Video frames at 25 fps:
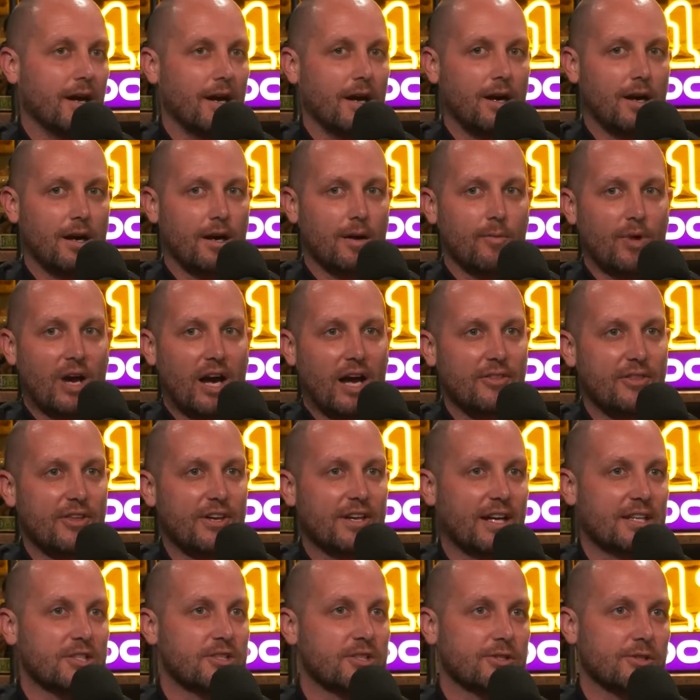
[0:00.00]
I
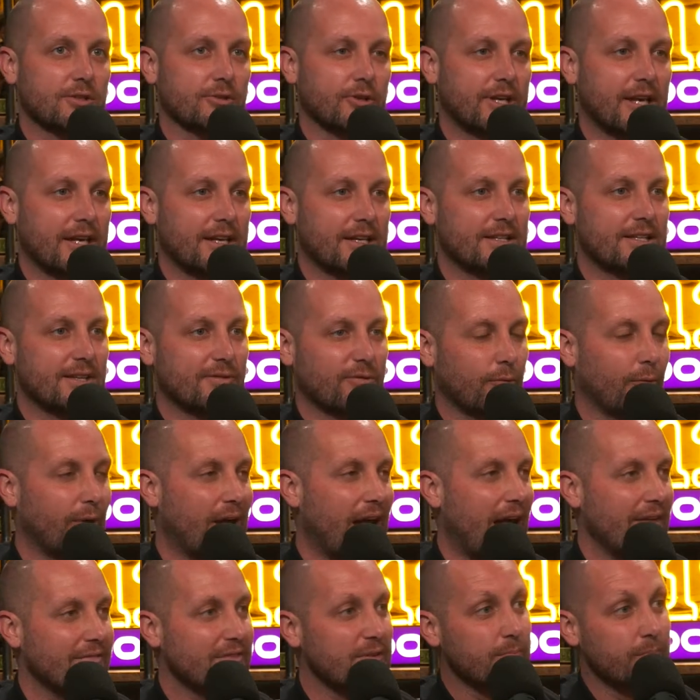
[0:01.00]
think I just look at it a different way.
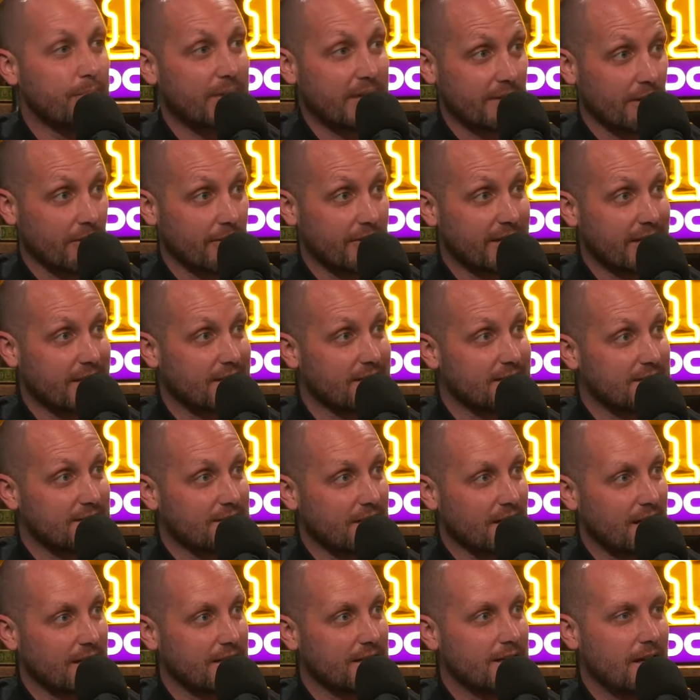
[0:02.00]
Having been on the
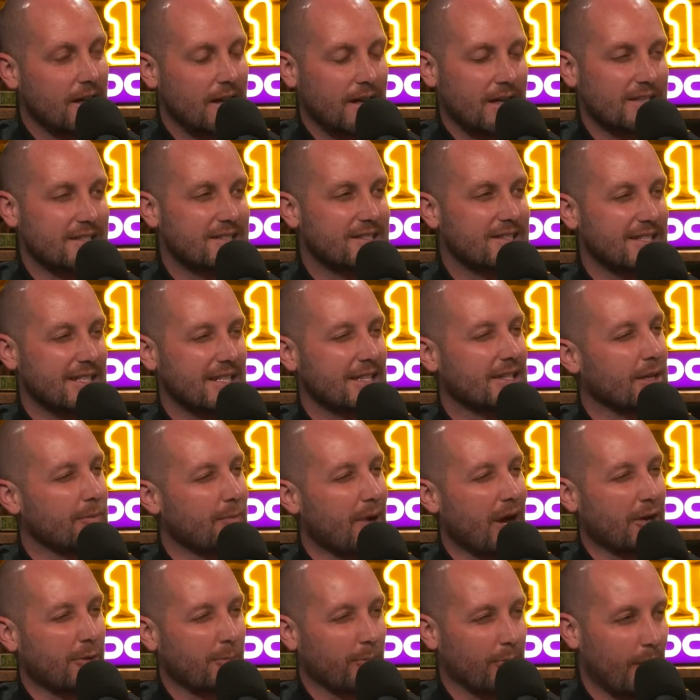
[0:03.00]
inside and seeing the
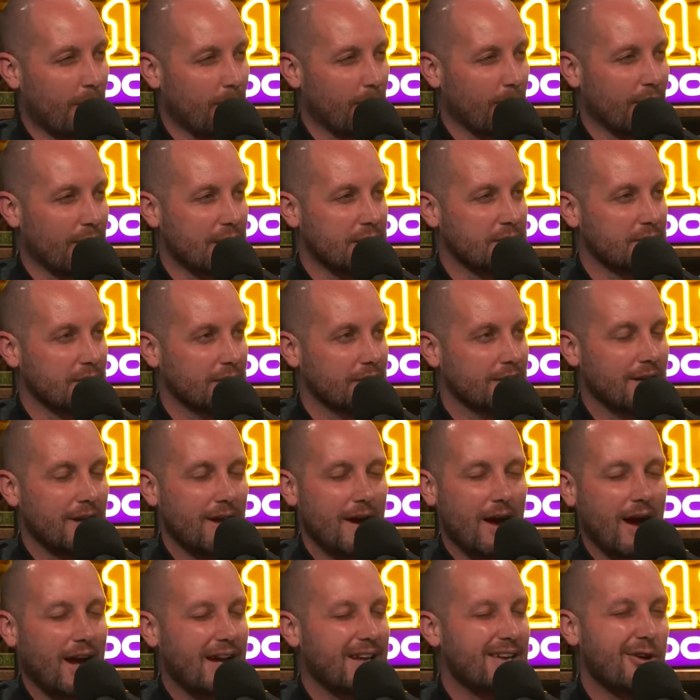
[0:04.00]
amount of preparation,
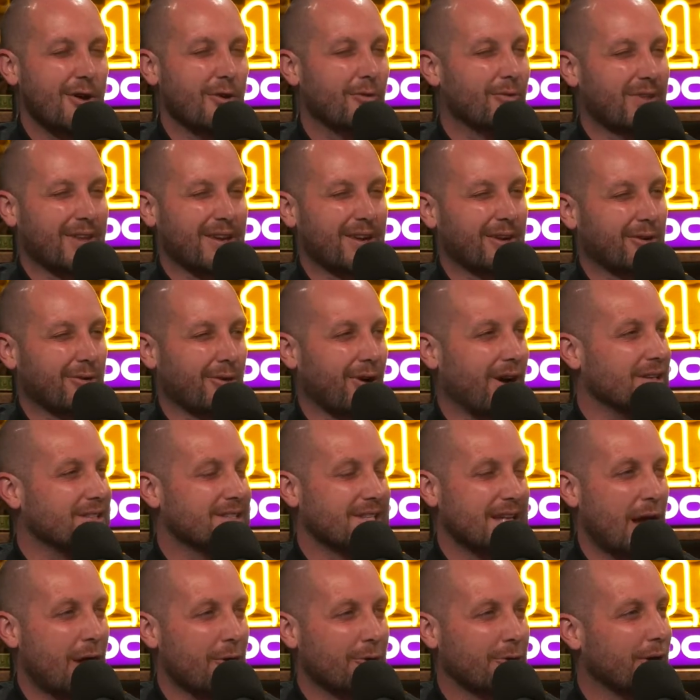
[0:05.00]
I know that
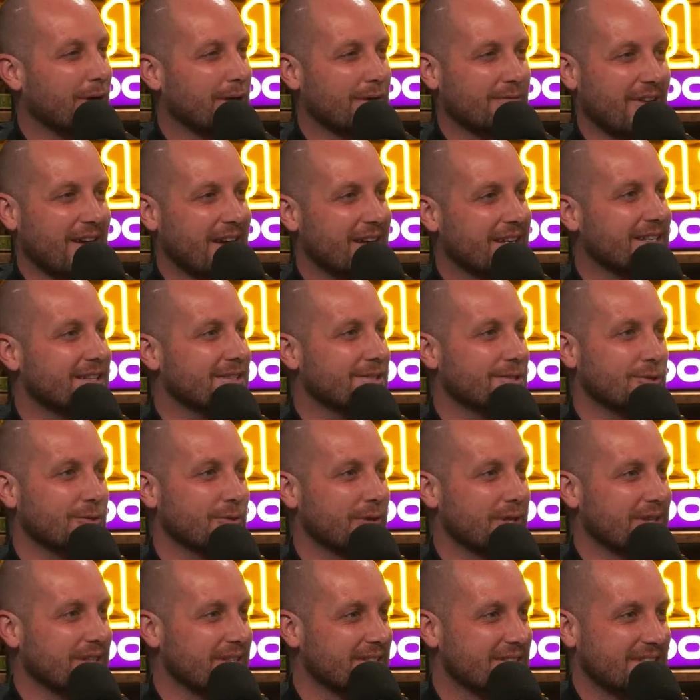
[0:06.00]
across town, Greg Vanney is
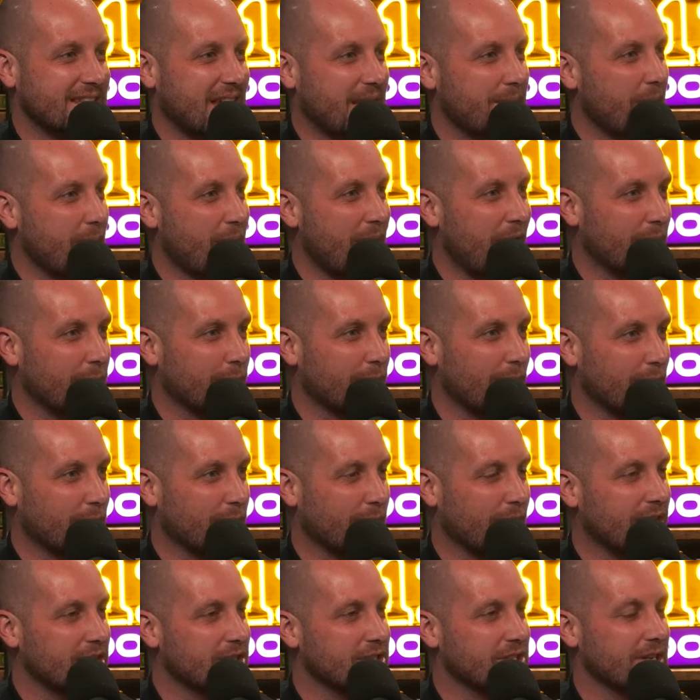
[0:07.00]
doing the same amount of
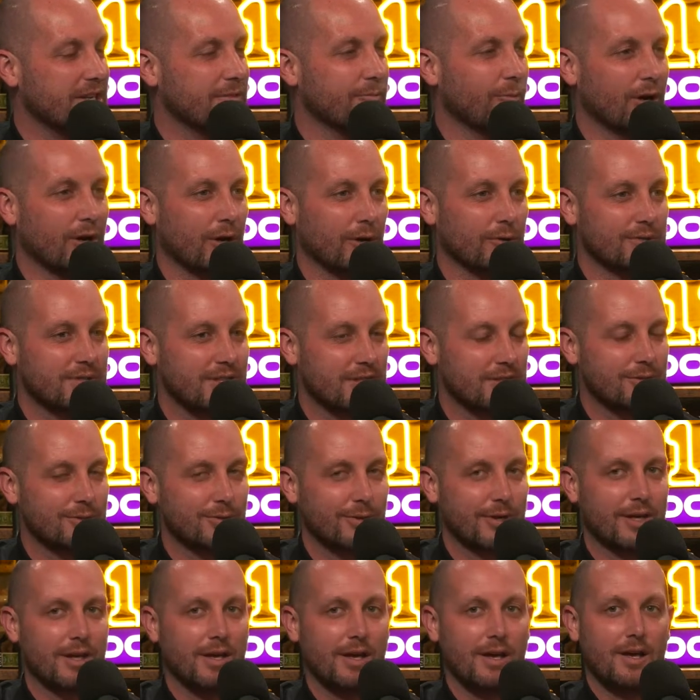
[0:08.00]
preparation and what goes
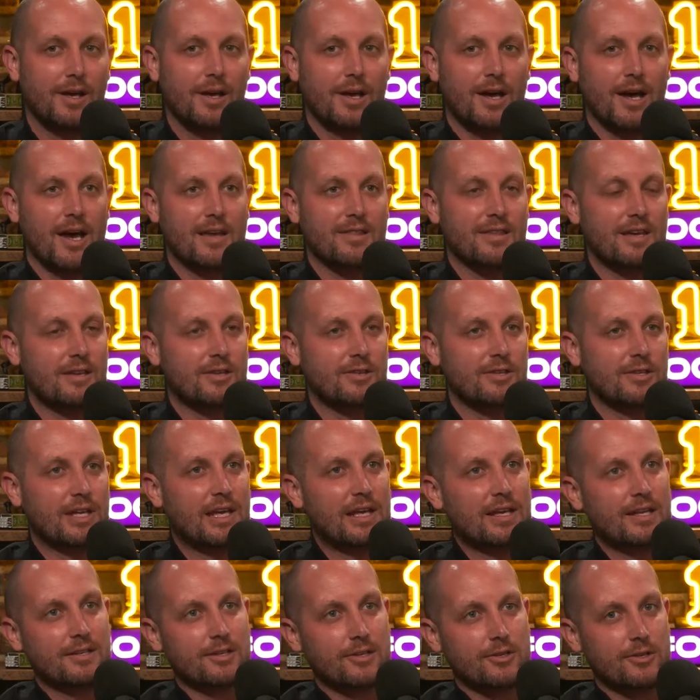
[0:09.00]
into it, and then
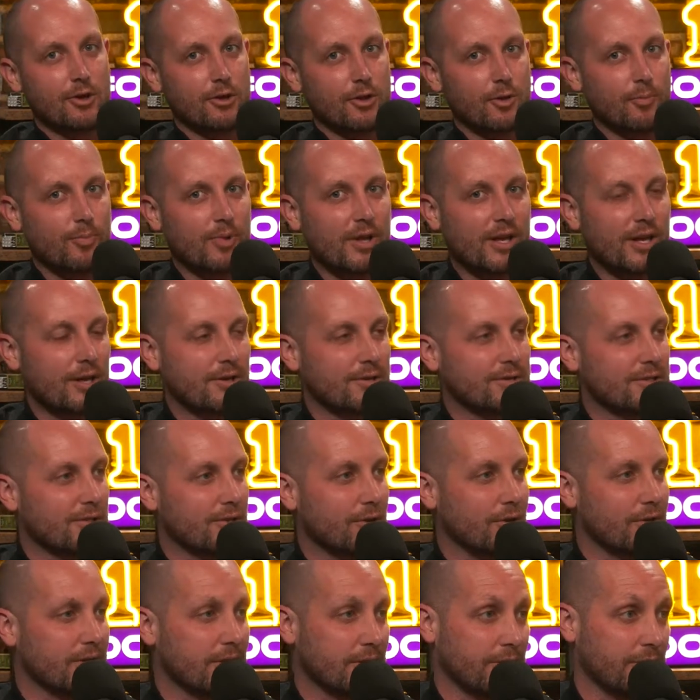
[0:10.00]
getting to know the players and
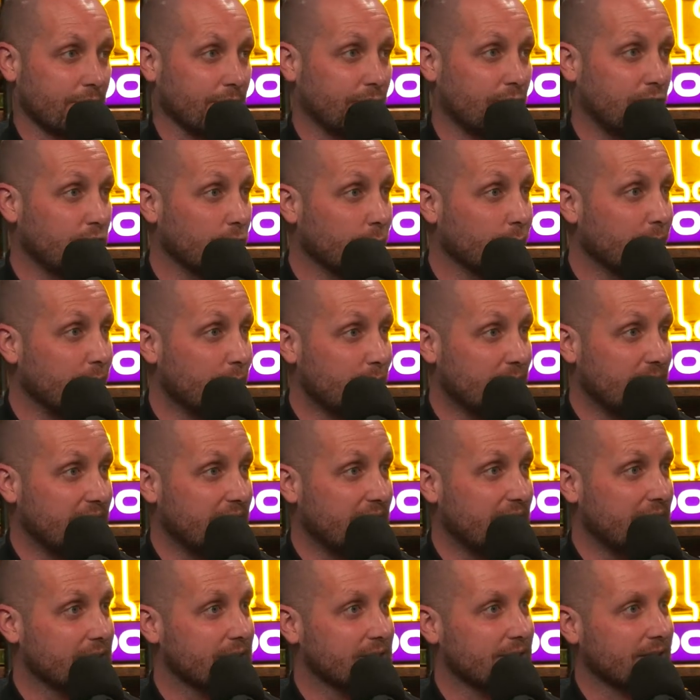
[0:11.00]
knowing that they're human
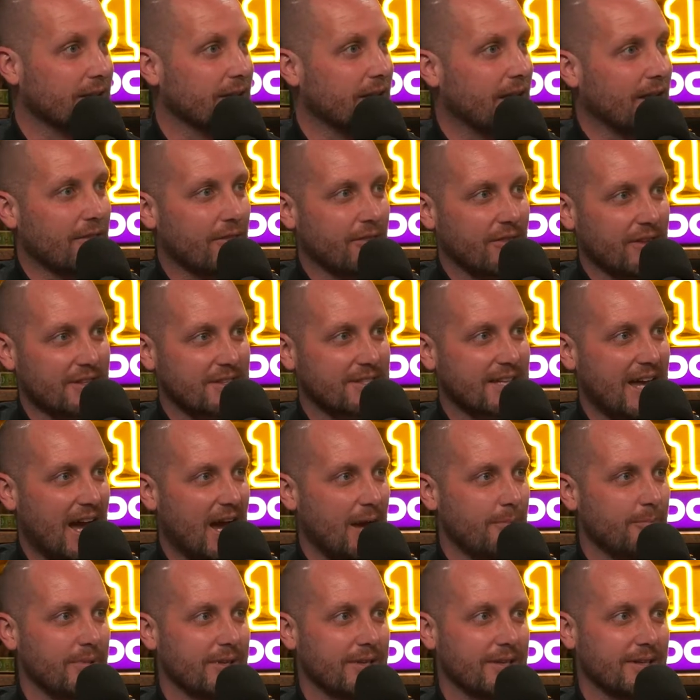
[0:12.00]
beings and things
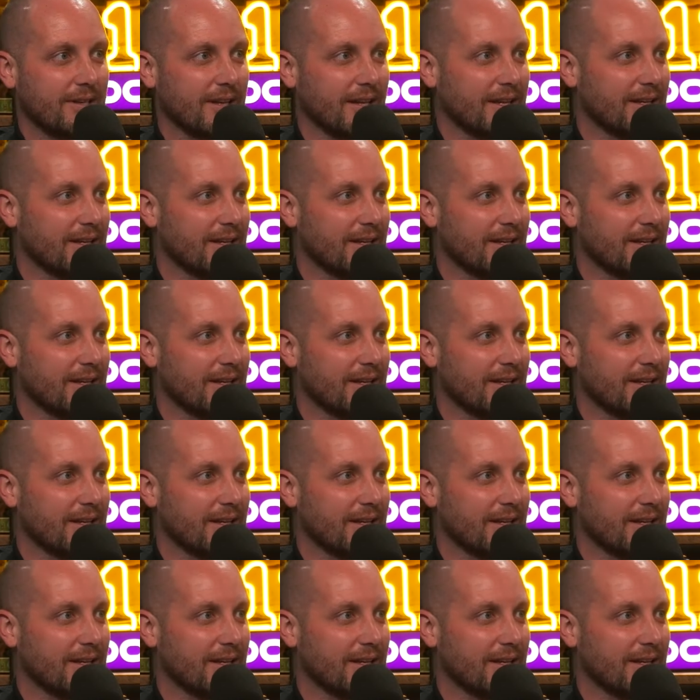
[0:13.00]
happen.